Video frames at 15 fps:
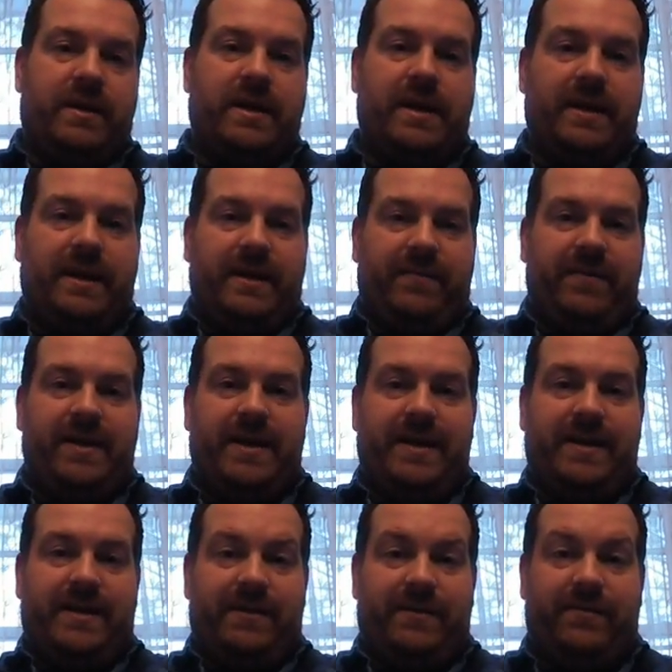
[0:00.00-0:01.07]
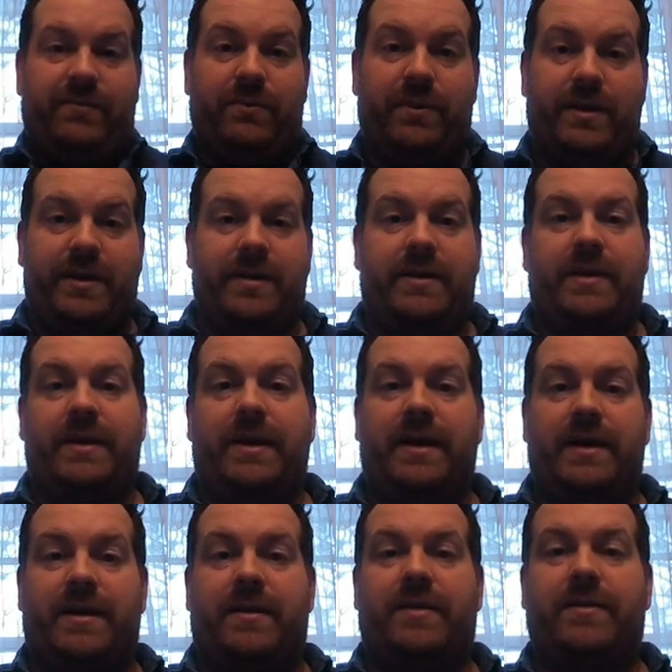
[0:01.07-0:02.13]
kind of give an idea of what
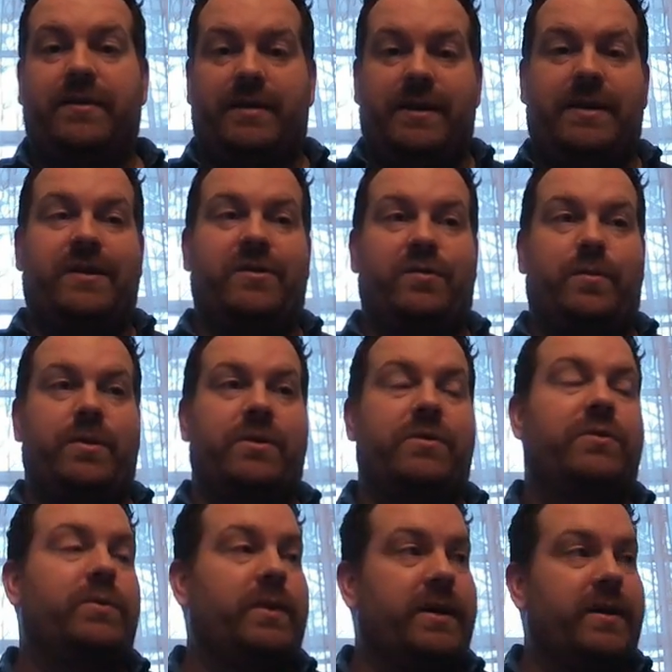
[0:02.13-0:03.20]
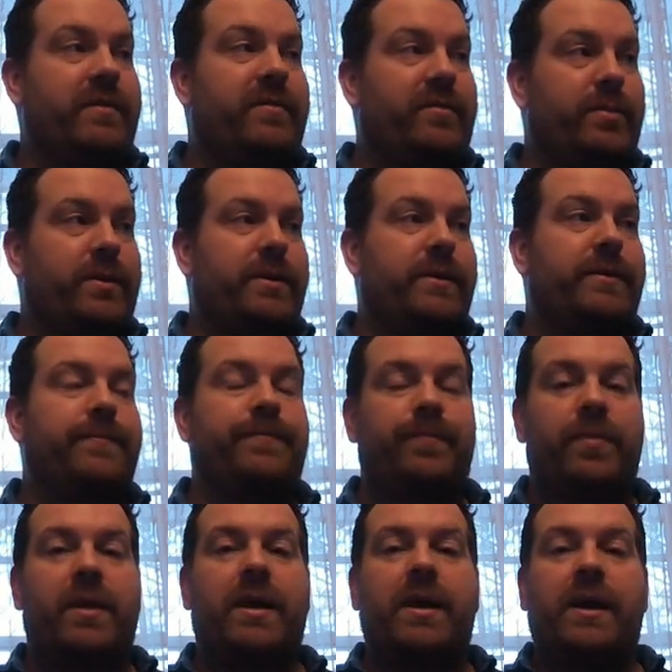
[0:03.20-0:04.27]
a 13-inch perch weighs. But
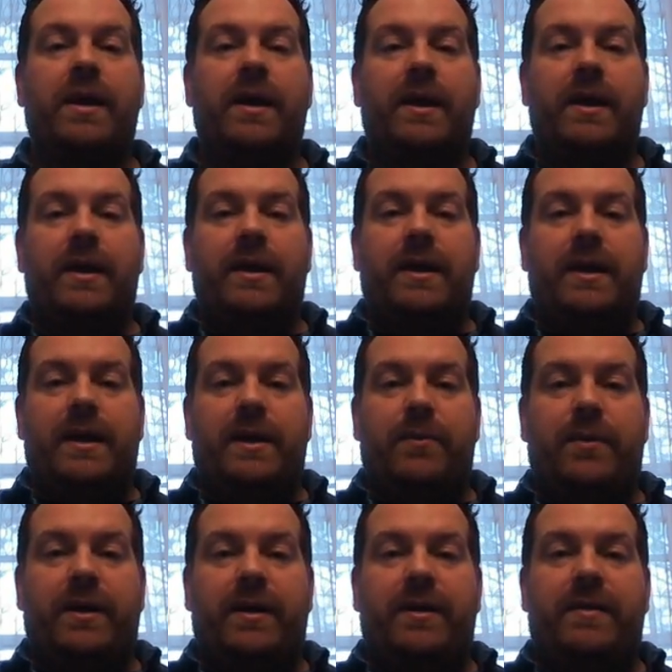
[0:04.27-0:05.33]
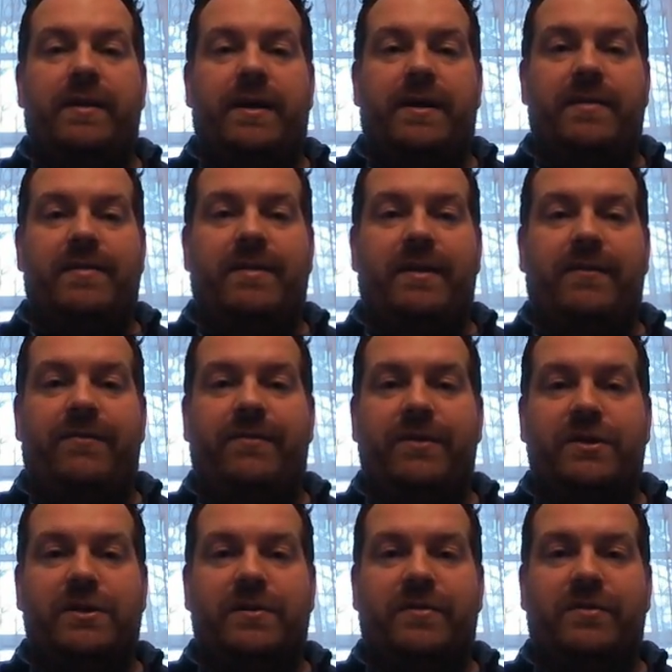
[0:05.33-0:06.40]
anyway, that is the
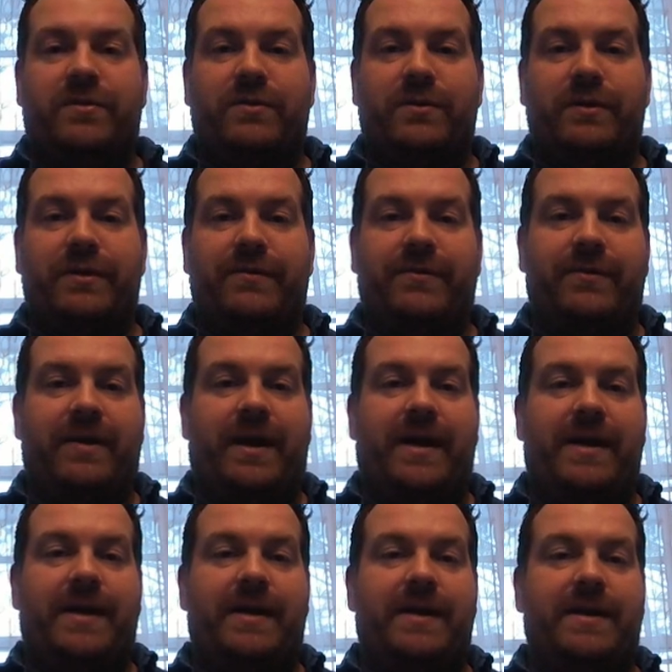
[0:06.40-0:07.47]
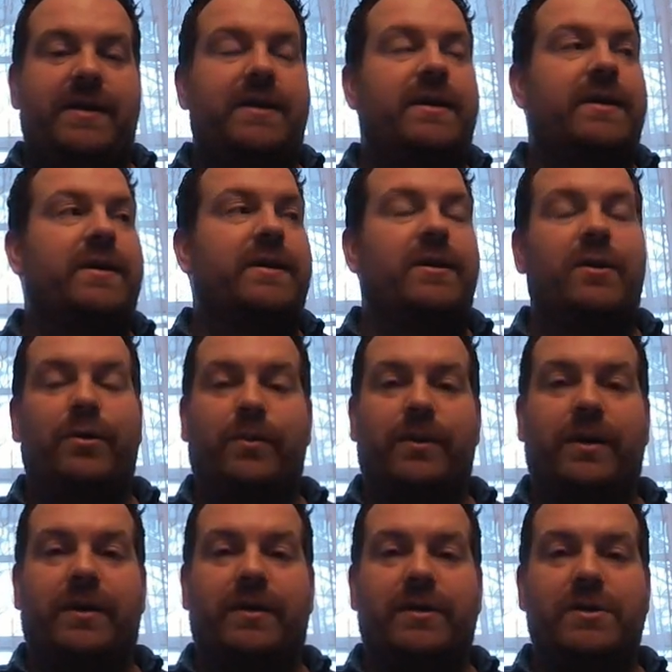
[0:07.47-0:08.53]
Fishing Story Friday. Hope
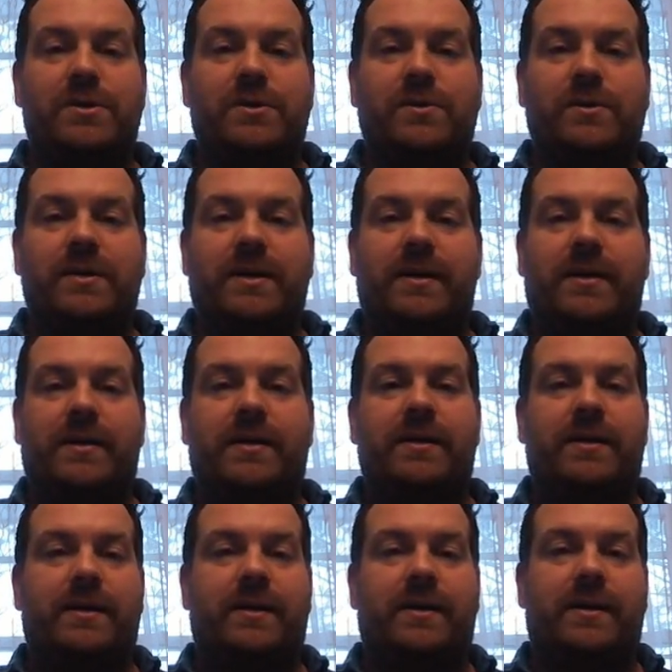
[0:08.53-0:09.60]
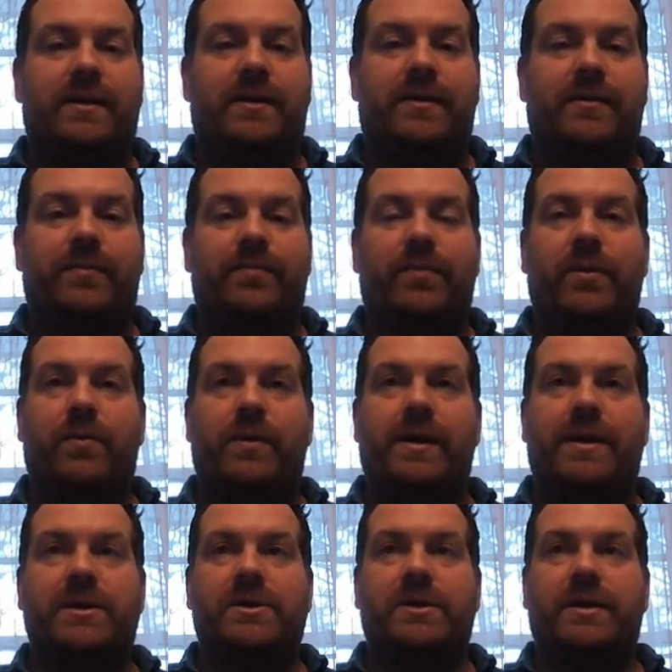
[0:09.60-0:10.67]
y'all enjoyed. We
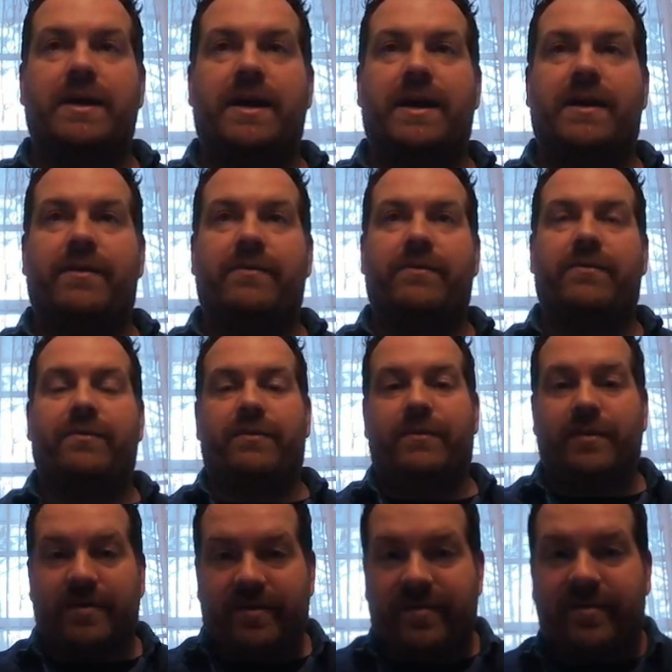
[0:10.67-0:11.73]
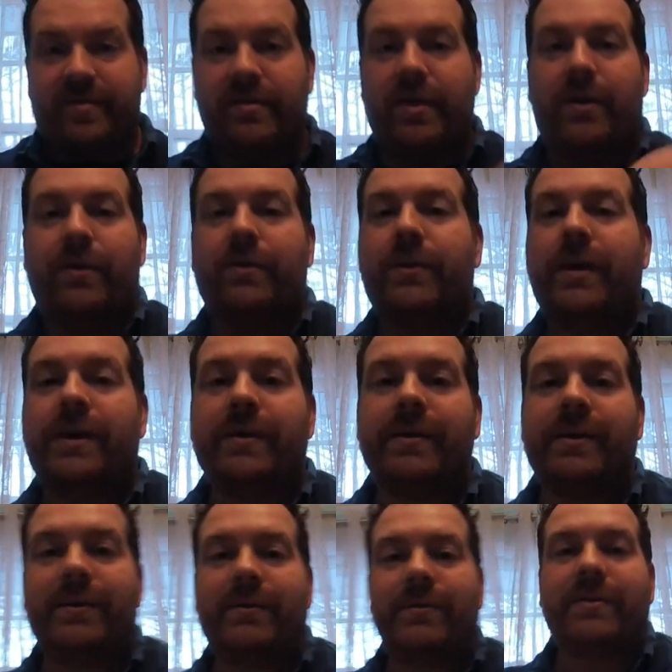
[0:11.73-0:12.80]
actually have snow here
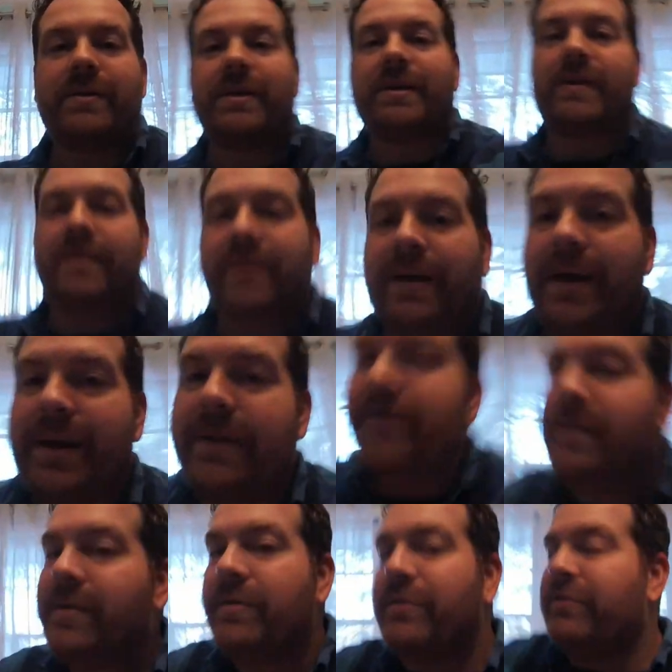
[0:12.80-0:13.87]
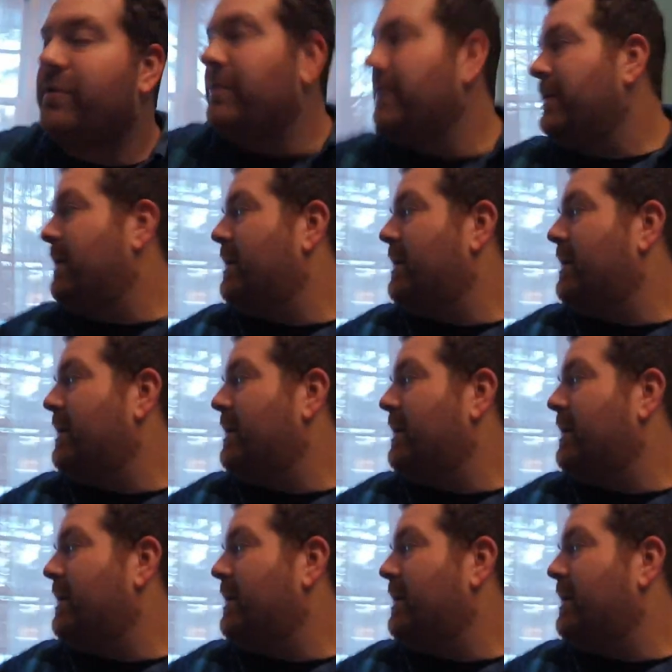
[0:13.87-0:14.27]
in North Carolina. I'll show you